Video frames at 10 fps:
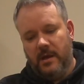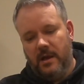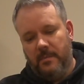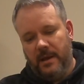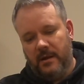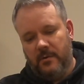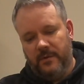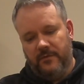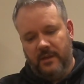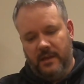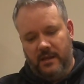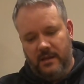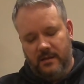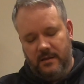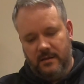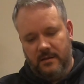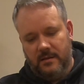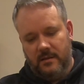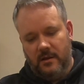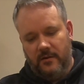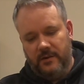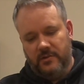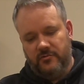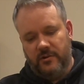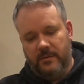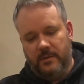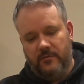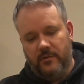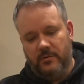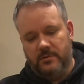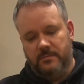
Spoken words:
we are back with the orange tree with the roots